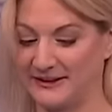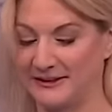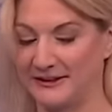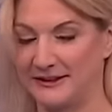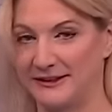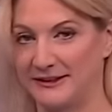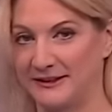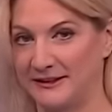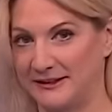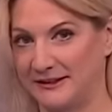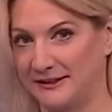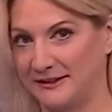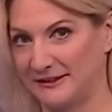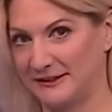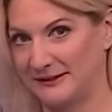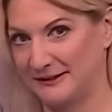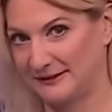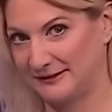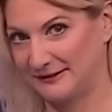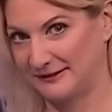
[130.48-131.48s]

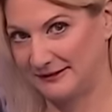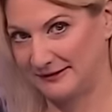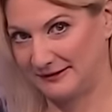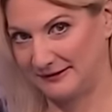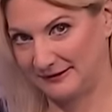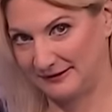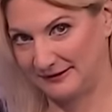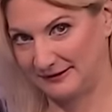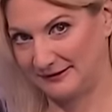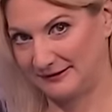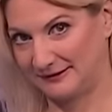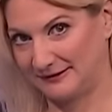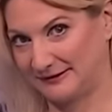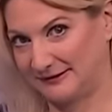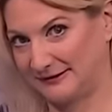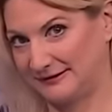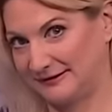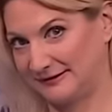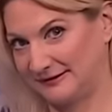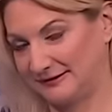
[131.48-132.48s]

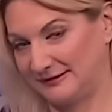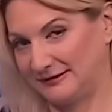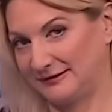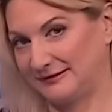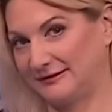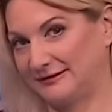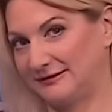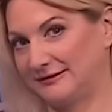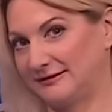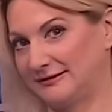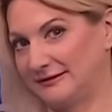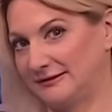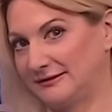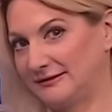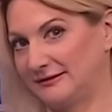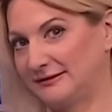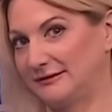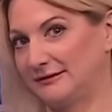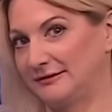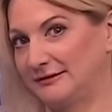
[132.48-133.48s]

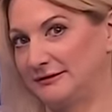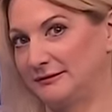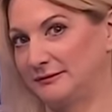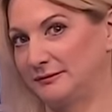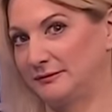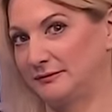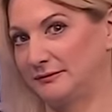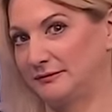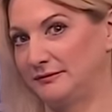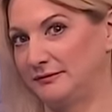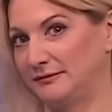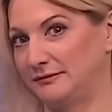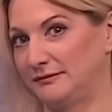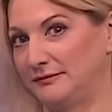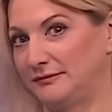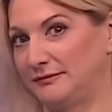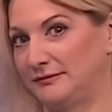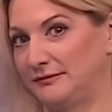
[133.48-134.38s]
This person isn't speaking.